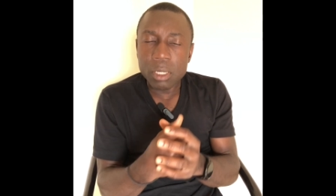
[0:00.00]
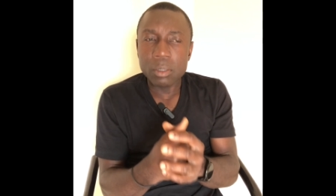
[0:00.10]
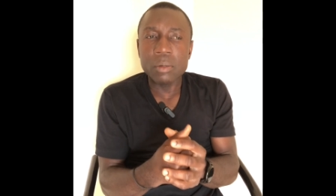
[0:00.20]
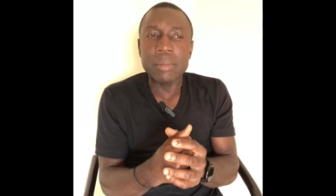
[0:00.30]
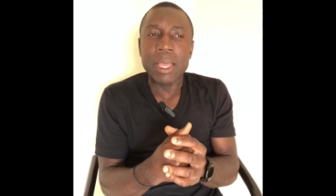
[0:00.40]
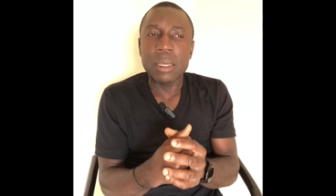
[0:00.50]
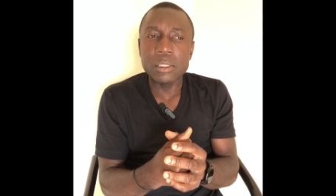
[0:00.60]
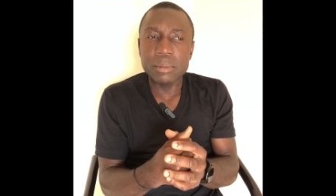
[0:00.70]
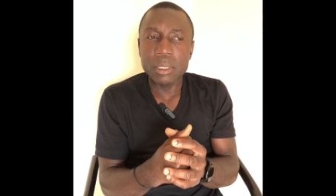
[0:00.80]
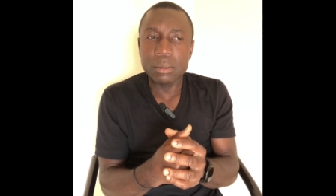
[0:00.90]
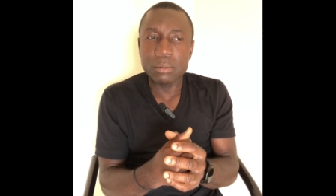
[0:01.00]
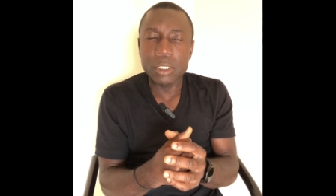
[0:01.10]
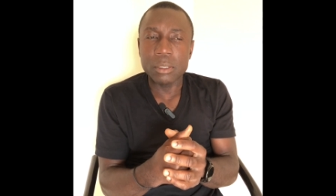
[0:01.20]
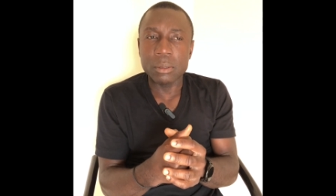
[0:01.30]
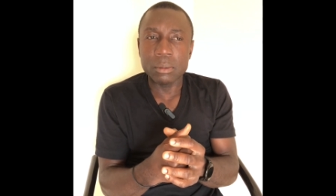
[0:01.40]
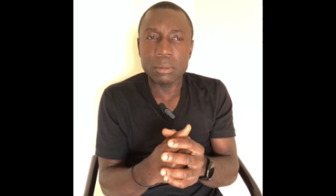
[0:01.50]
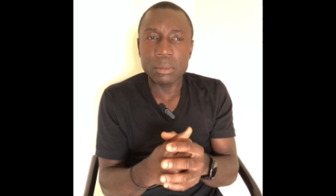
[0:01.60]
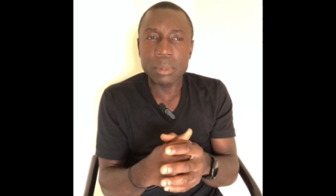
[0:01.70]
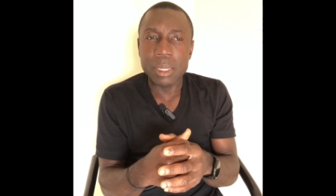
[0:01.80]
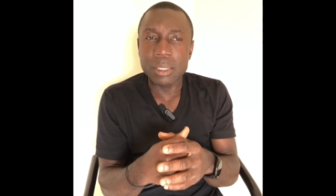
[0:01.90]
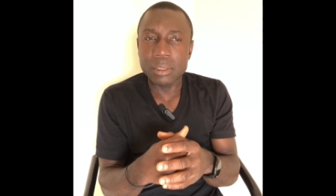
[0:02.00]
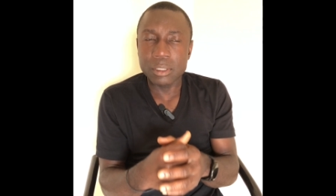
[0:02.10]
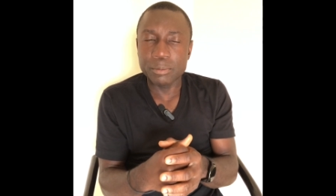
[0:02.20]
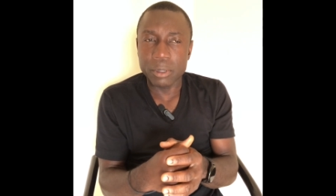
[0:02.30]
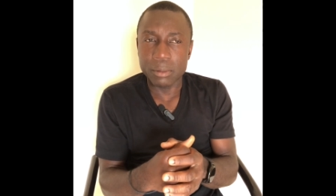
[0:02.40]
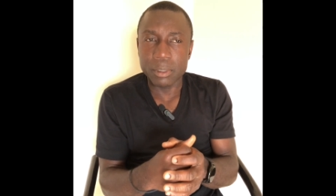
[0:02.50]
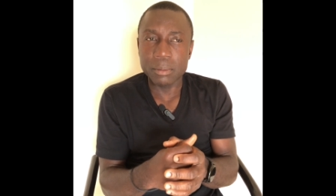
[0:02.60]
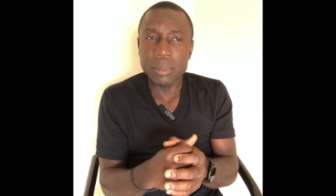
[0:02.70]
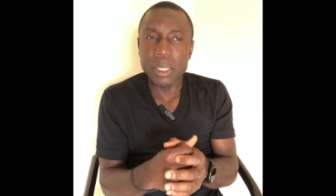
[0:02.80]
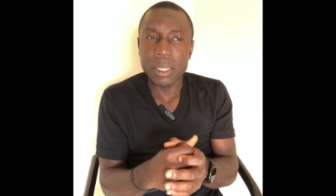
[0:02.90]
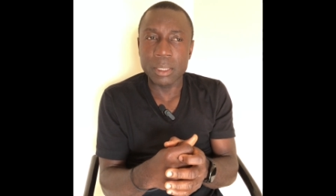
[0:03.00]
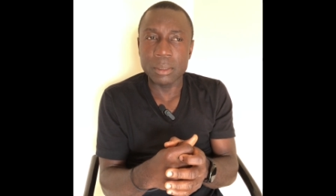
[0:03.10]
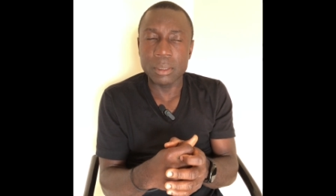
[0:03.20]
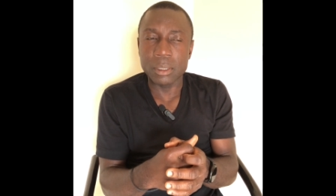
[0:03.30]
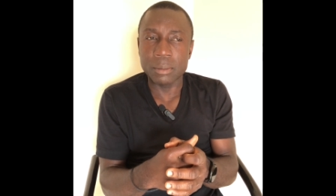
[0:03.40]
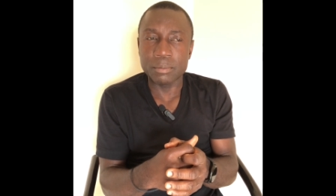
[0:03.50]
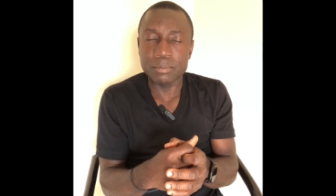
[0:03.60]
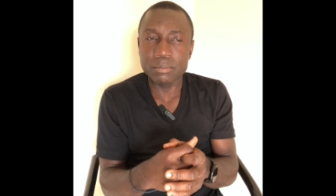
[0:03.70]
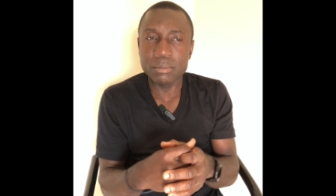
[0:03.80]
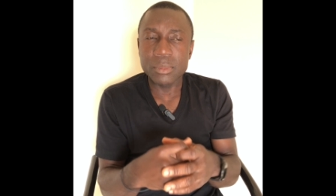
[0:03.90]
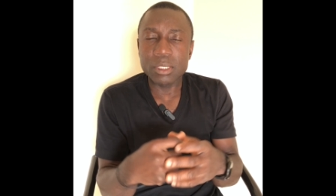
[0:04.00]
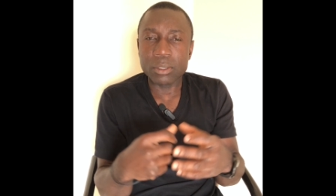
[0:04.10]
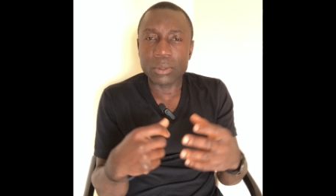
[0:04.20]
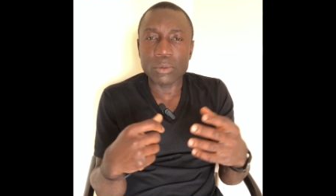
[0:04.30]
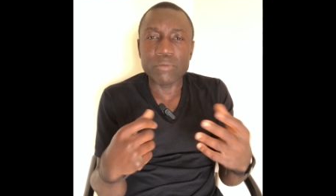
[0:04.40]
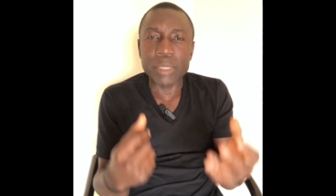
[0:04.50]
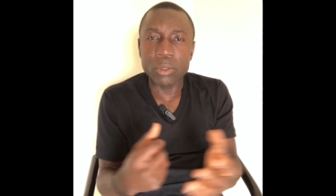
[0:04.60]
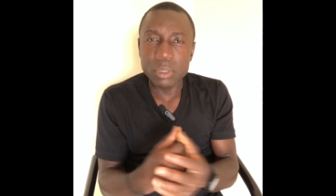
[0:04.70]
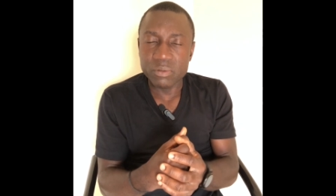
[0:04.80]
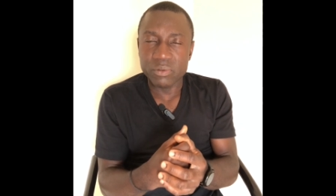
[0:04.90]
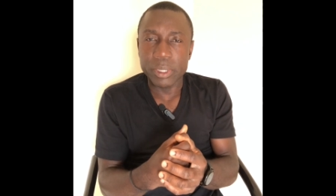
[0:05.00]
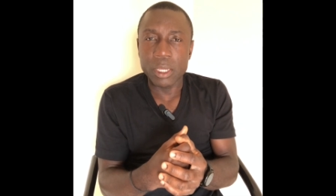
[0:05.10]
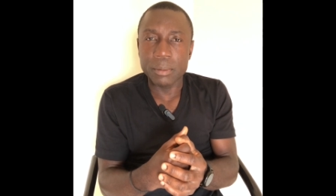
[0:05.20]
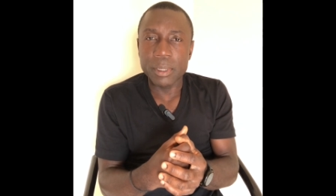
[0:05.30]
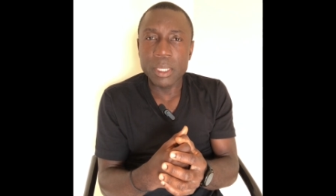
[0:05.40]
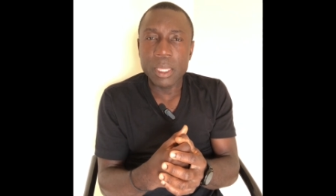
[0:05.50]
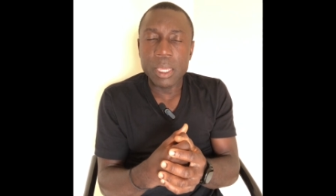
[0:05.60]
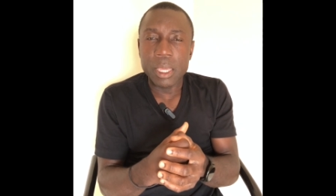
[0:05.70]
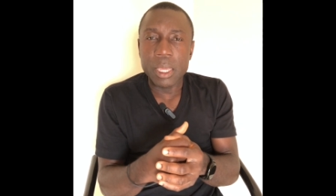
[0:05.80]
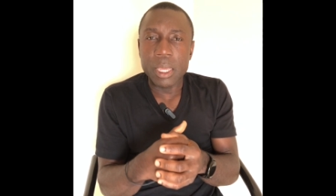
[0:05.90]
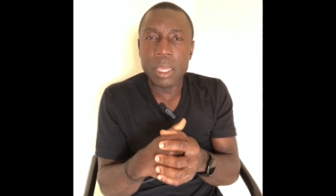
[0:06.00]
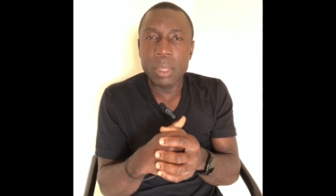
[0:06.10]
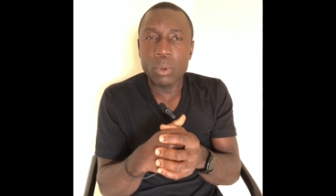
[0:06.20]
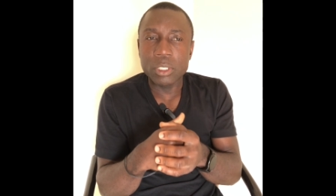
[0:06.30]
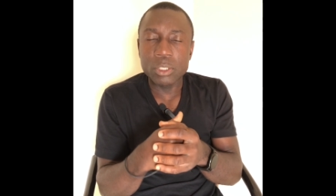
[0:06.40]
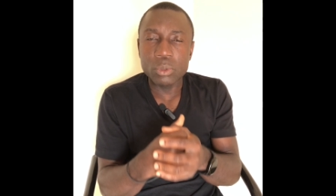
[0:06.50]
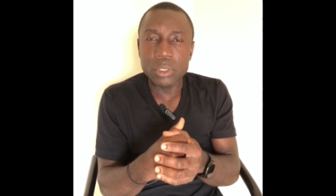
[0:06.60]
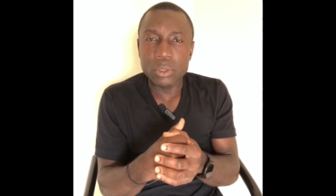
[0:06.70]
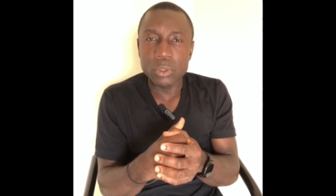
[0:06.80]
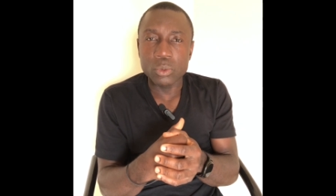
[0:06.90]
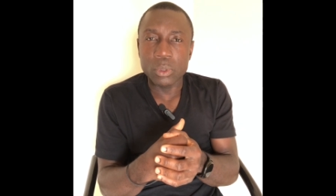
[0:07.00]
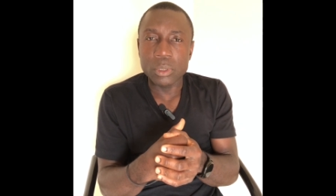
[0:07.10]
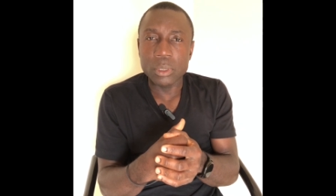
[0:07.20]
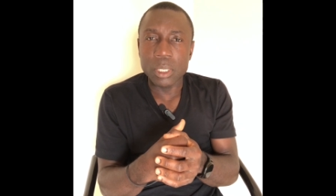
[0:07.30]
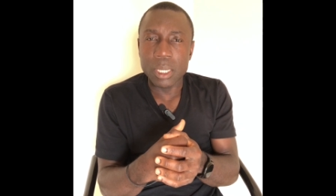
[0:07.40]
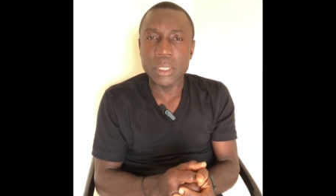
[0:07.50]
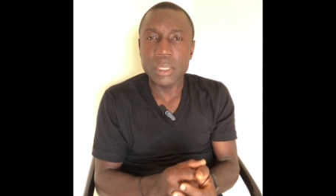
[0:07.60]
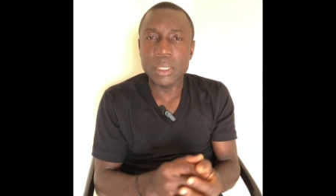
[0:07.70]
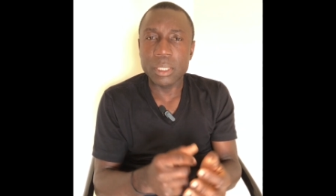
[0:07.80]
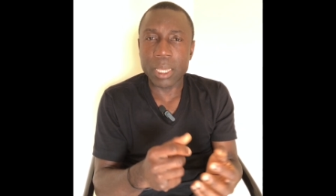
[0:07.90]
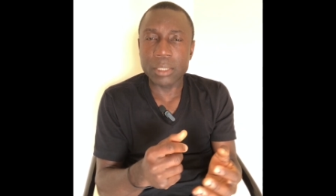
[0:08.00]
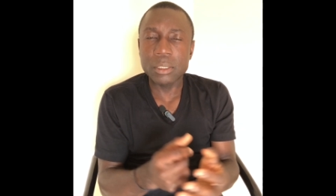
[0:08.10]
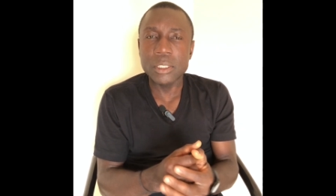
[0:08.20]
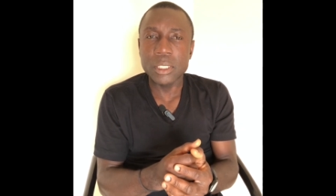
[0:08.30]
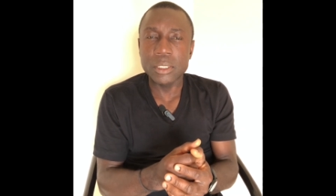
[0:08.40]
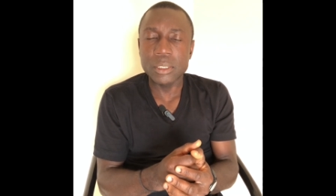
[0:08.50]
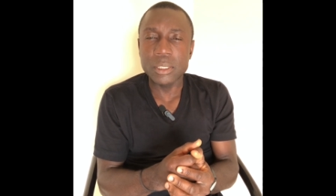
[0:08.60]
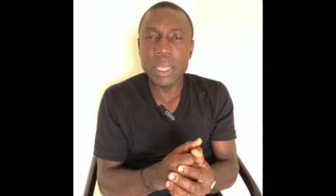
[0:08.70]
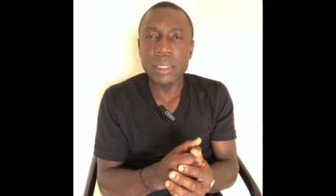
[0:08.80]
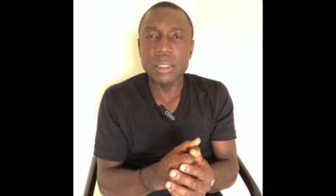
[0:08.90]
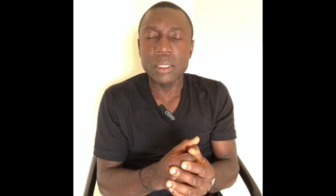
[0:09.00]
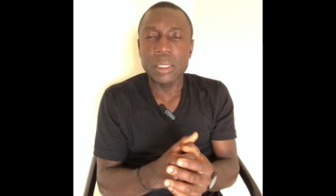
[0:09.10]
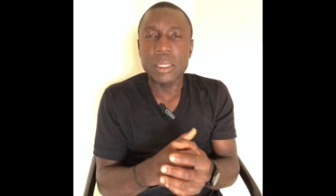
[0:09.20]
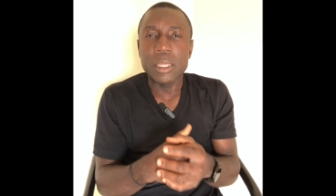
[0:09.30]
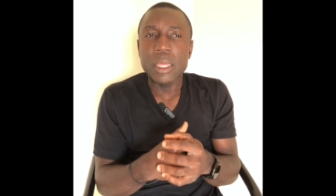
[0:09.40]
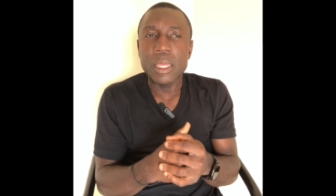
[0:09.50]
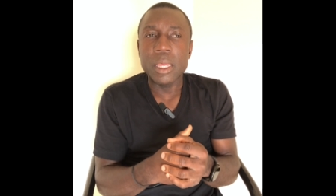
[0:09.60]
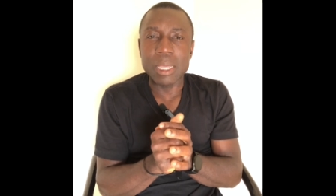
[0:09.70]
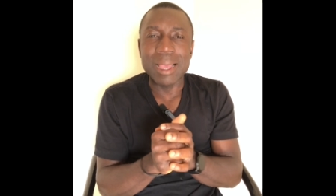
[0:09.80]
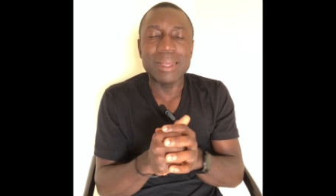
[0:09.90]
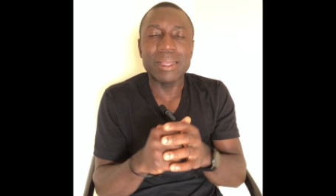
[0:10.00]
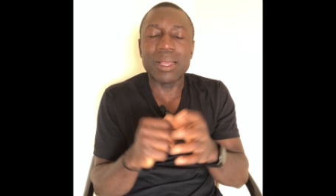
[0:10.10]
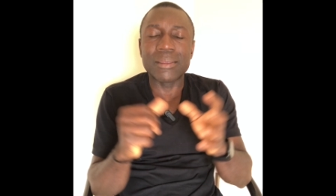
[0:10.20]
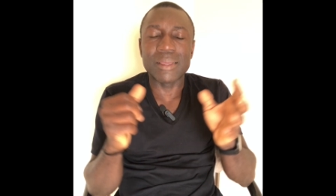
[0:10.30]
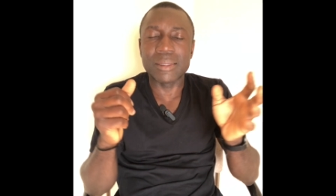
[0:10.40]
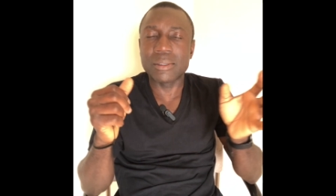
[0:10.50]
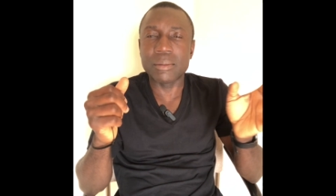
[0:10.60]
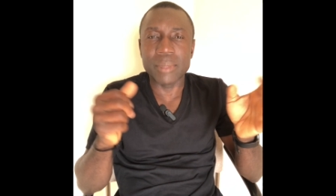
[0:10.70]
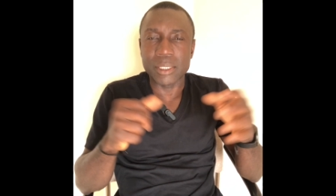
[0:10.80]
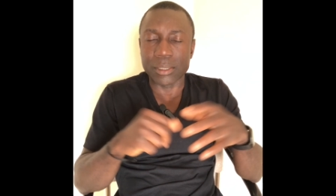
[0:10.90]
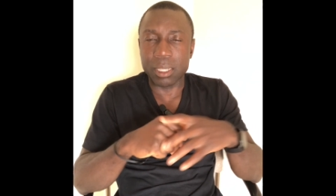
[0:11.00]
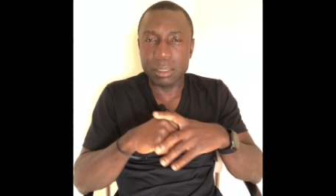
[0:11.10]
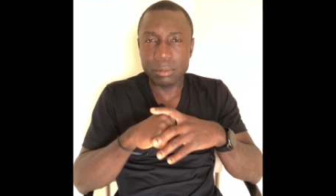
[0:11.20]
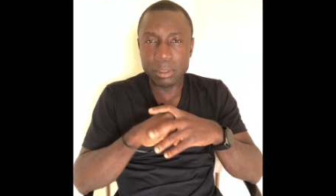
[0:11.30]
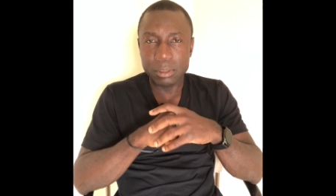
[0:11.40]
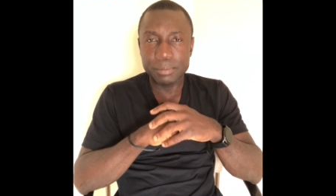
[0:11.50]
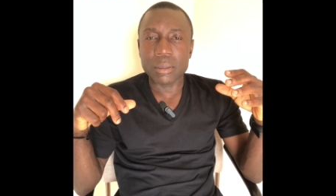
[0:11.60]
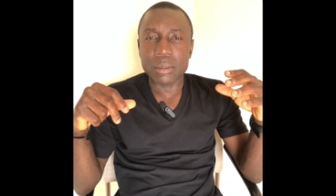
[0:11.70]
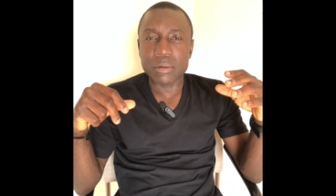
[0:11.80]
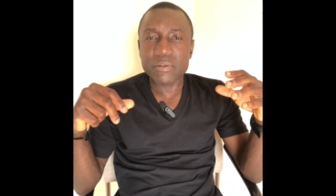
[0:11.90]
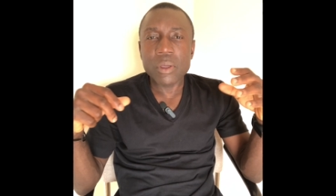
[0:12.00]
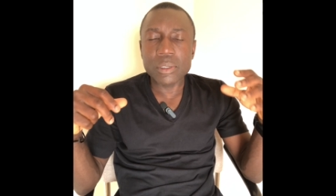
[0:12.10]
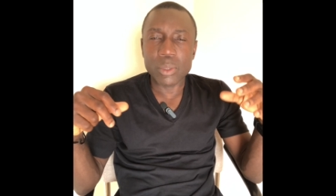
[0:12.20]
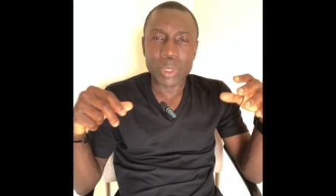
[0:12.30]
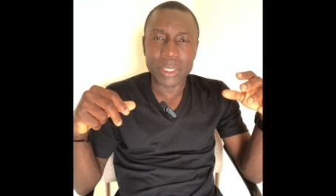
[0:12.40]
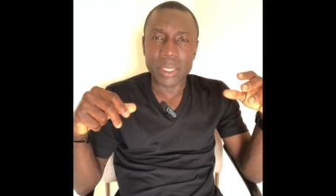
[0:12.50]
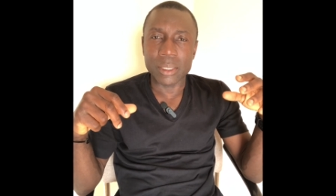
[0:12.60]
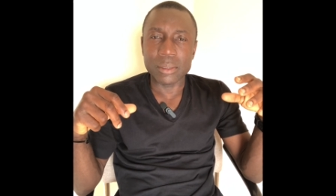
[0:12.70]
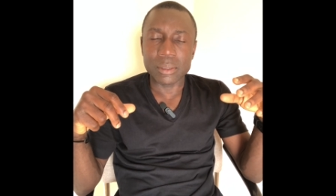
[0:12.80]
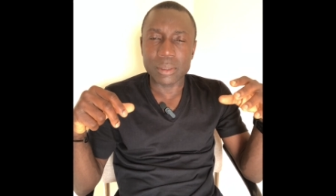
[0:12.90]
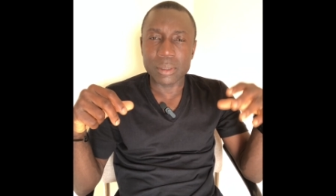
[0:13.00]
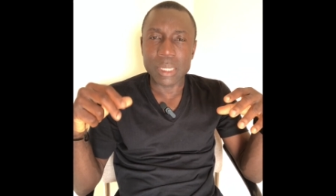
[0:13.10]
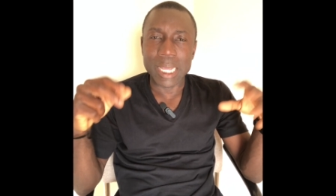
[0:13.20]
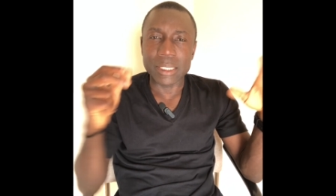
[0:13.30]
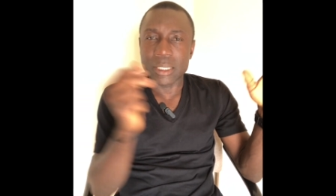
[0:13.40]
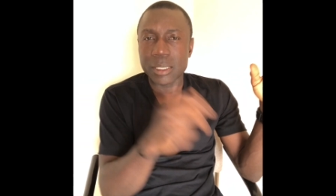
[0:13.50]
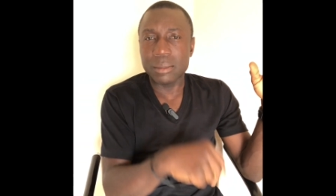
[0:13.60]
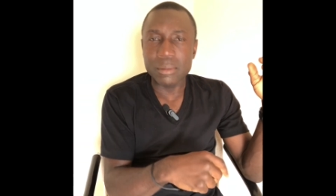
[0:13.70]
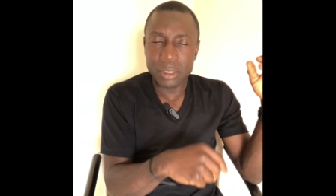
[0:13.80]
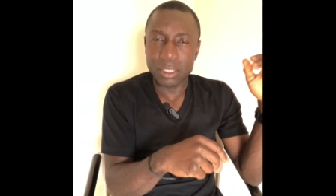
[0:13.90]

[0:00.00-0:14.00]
oh, my husband, has this problem, and we've been looking for help. And what she was told was, he has to change his diet. I had had that so many times. Of course, there were days I didn't,